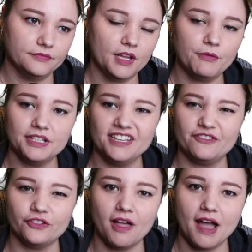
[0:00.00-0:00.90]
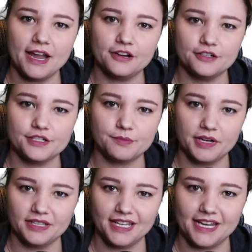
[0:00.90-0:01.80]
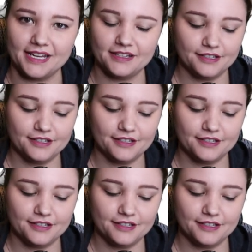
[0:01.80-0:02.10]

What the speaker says: not really flyers, but like